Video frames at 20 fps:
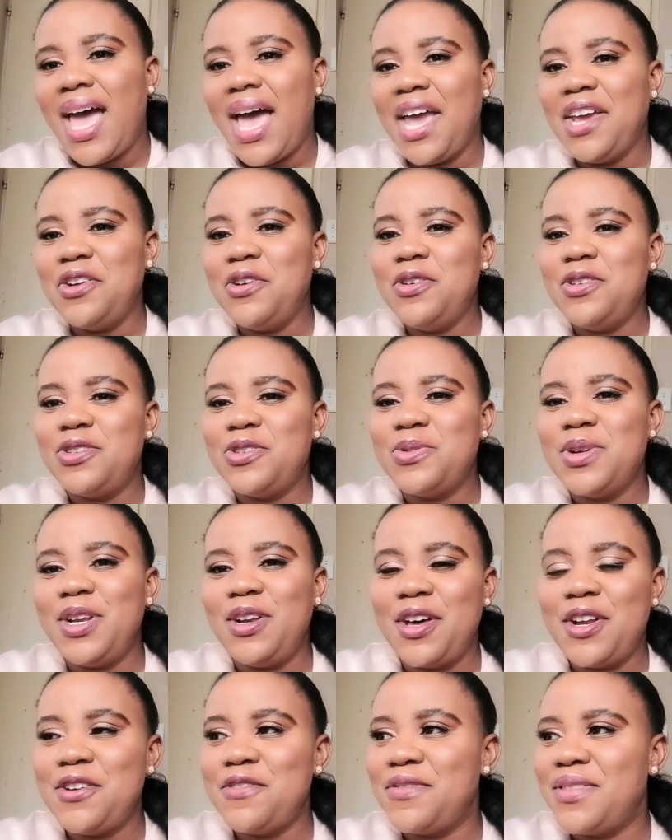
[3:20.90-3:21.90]
I don't do a
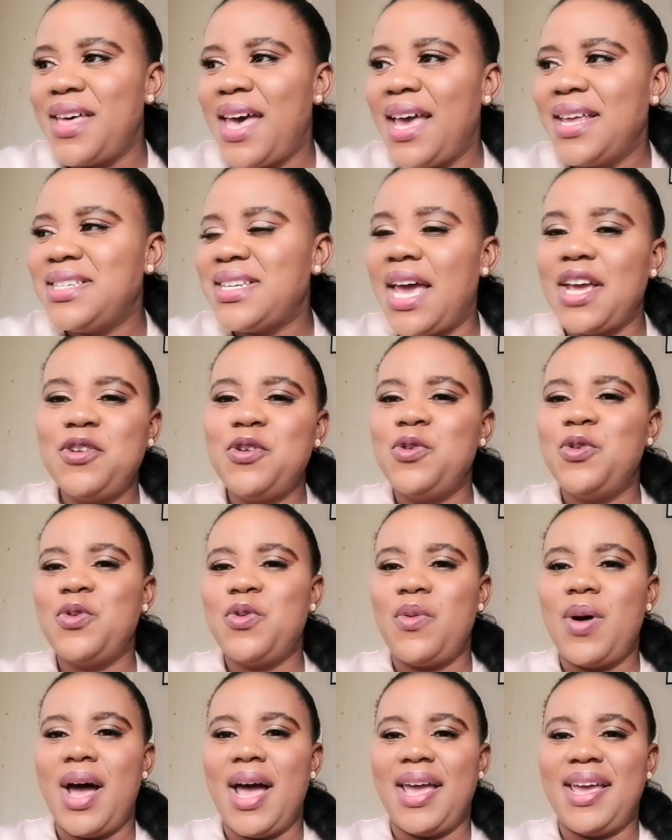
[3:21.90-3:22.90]
lot of that. I don't know
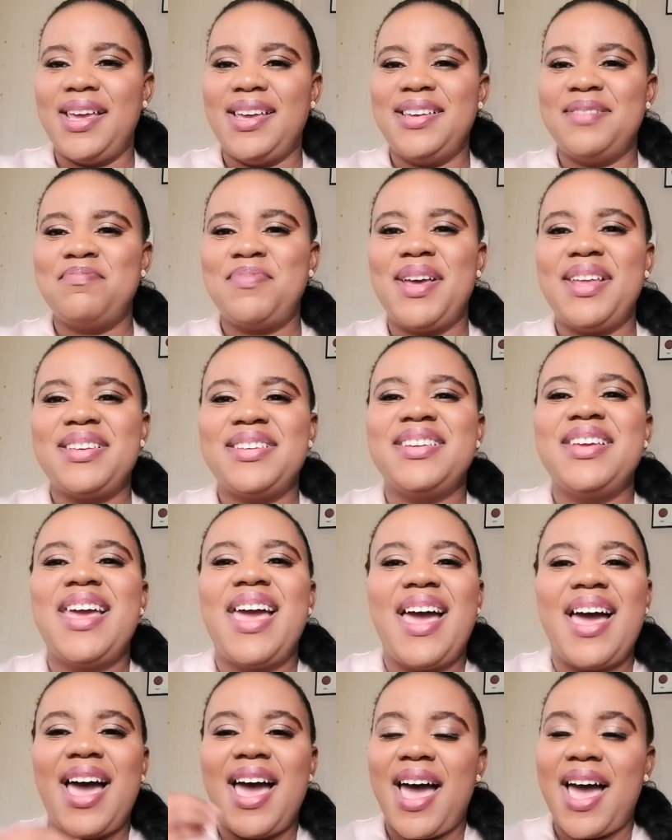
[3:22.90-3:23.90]
why, but
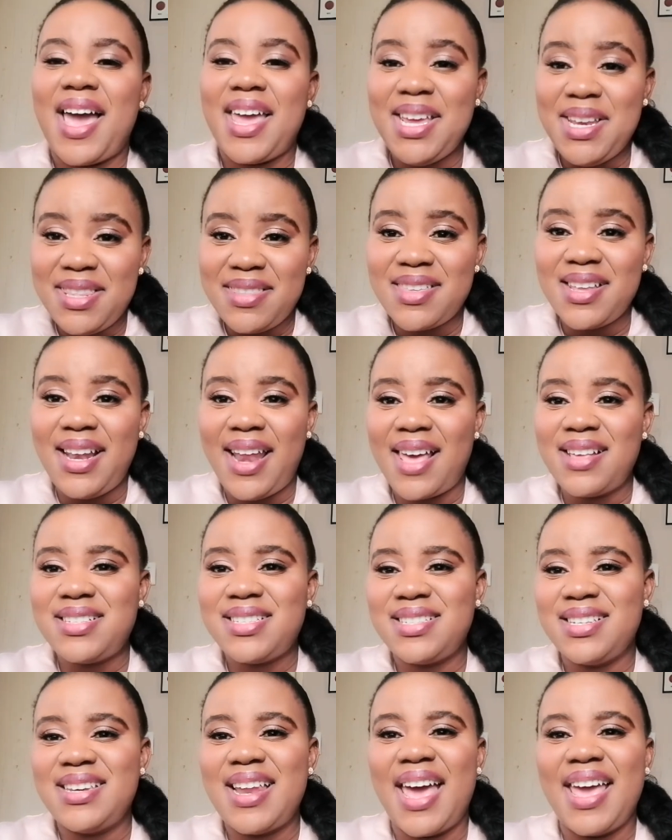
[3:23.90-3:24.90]
in the
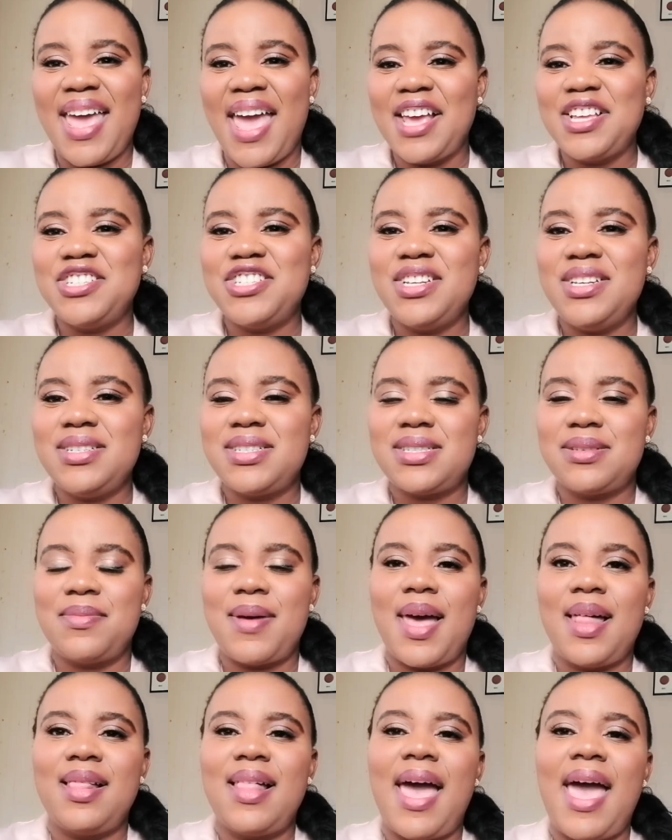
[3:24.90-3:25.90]
lesson, I actually
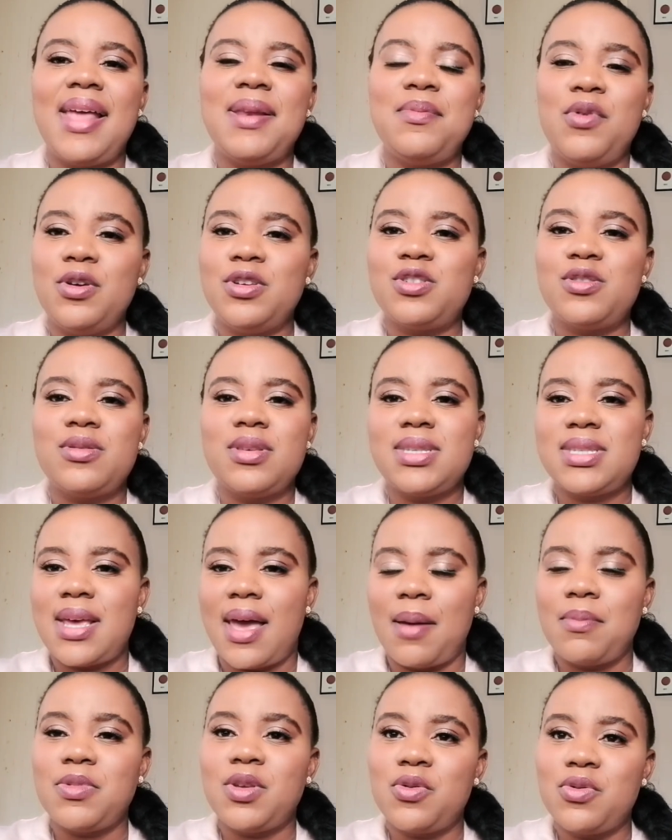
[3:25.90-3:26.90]
smile. And most of the
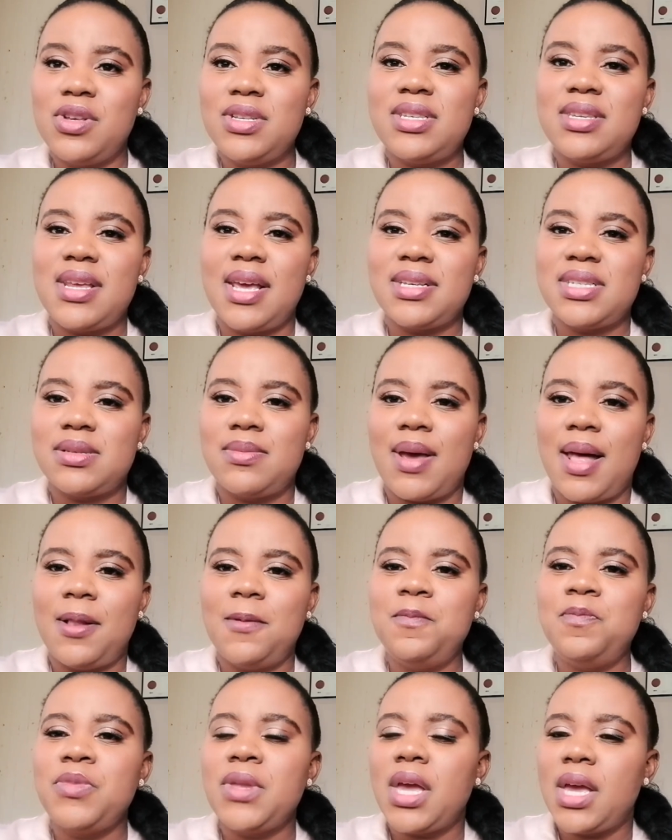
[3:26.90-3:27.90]
time, the reason I
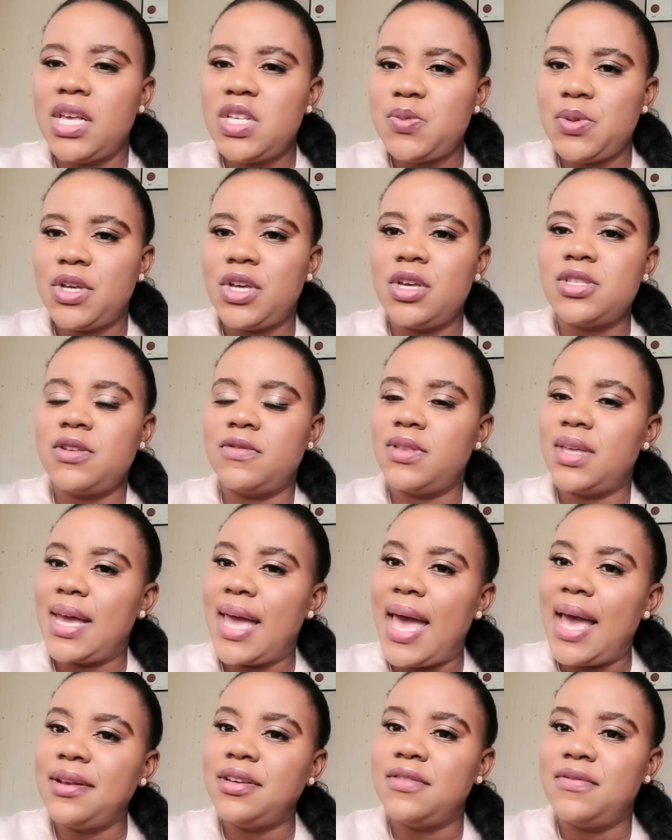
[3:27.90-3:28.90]
smile is because of the
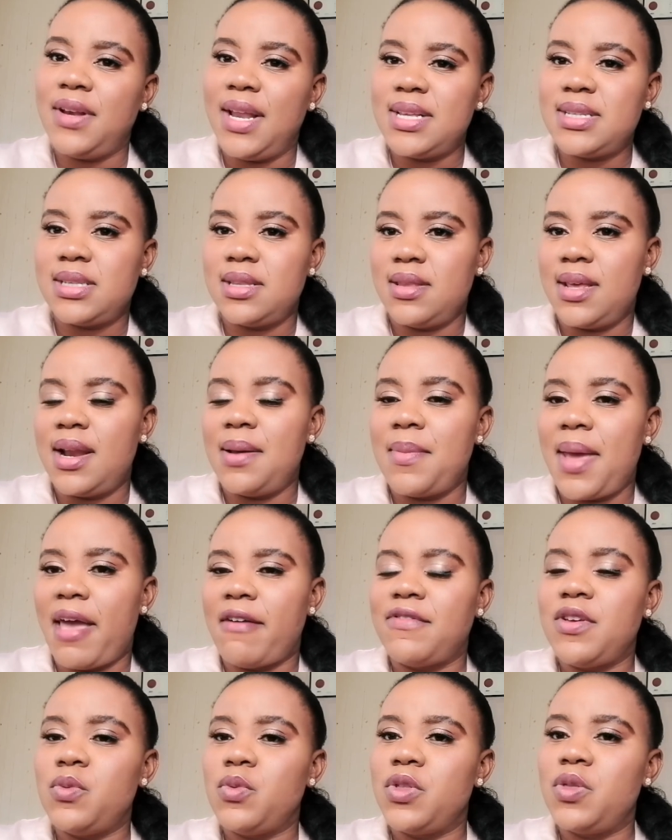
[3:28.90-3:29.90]
kind of lesson that I'm
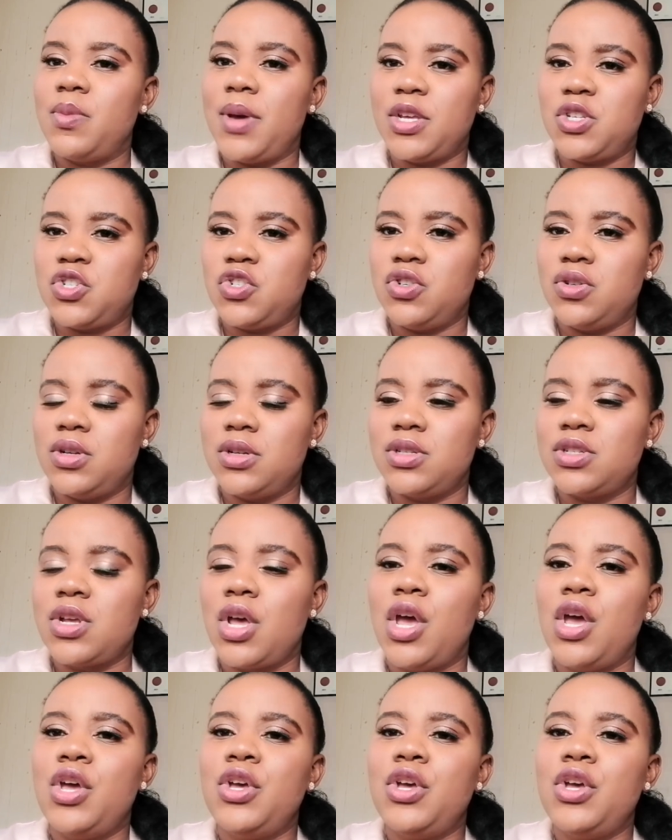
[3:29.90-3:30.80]
having with my students.